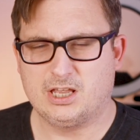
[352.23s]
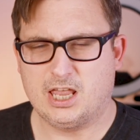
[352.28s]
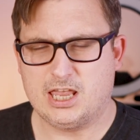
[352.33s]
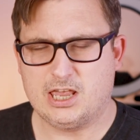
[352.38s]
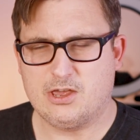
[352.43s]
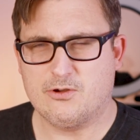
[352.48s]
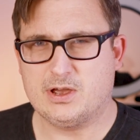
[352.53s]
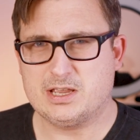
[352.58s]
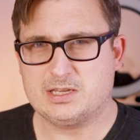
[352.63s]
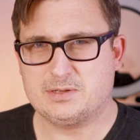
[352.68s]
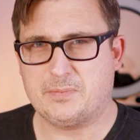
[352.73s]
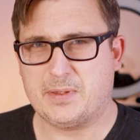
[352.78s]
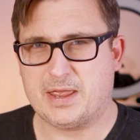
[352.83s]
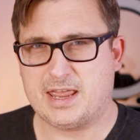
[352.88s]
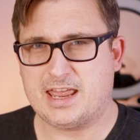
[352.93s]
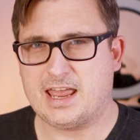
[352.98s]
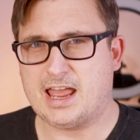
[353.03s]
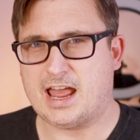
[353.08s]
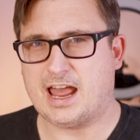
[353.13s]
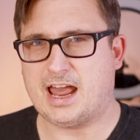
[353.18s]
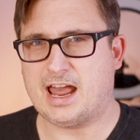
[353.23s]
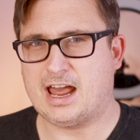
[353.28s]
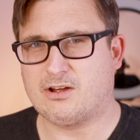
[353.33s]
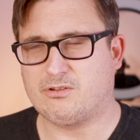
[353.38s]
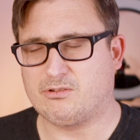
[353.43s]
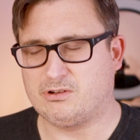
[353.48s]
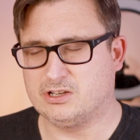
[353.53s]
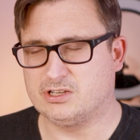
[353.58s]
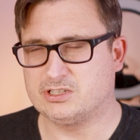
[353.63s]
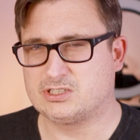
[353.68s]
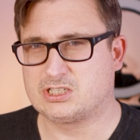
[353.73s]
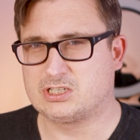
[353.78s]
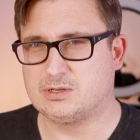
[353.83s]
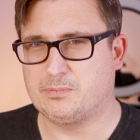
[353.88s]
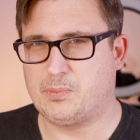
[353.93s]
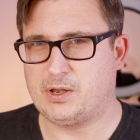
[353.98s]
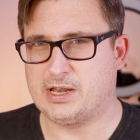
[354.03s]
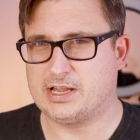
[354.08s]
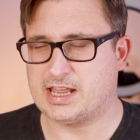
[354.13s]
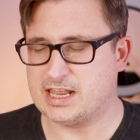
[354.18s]
USB outlets to
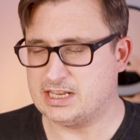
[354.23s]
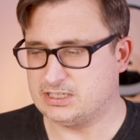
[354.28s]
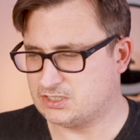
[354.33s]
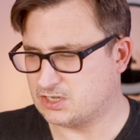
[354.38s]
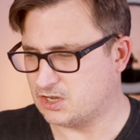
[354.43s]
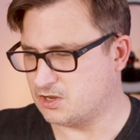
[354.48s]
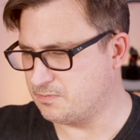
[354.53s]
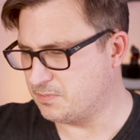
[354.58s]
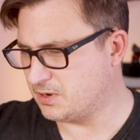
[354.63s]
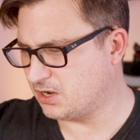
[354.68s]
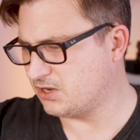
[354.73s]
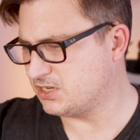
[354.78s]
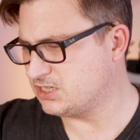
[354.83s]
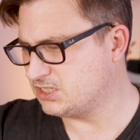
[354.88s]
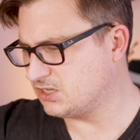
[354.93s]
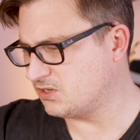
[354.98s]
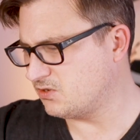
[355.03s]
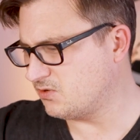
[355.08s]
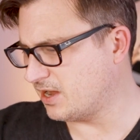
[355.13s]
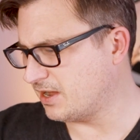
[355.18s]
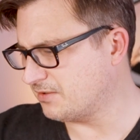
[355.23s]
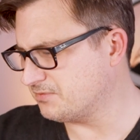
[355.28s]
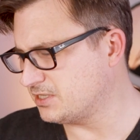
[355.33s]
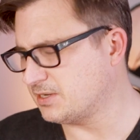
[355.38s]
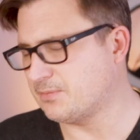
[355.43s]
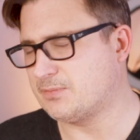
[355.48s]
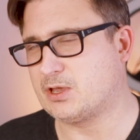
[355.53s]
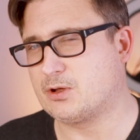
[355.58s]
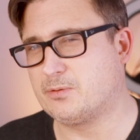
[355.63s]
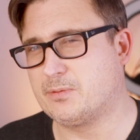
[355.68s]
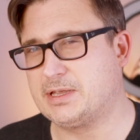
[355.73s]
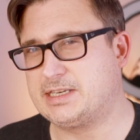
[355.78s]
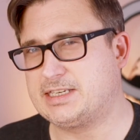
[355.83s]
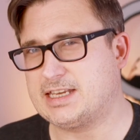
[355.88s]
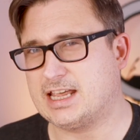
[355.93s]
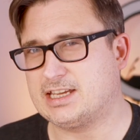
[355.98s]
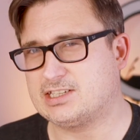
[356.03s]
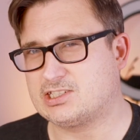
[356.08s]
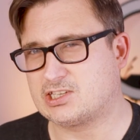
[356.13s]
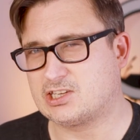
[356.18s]
plug into, but I do have something on my
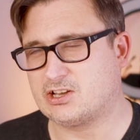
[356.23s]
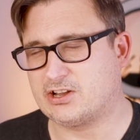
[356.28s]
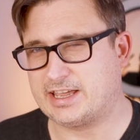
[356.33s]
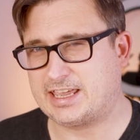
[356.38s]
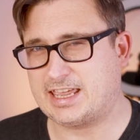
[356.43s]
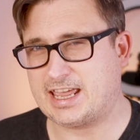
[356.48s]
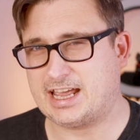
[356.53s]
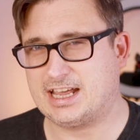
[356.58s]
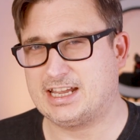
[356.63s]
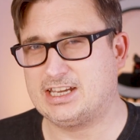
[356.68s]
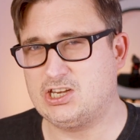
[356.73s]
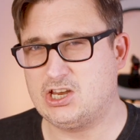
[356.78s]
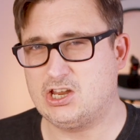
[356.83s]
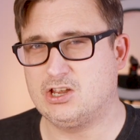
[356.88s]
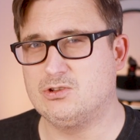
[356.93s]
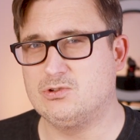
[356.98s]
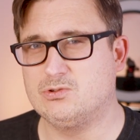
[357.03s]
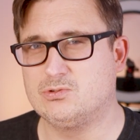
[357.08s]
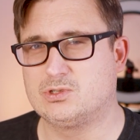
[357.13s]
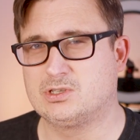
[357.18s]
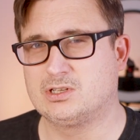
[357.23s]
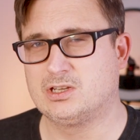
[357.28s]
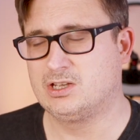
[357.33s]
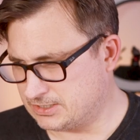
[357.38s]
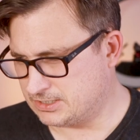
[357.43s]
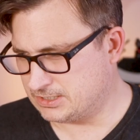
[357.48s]
desk that I can use.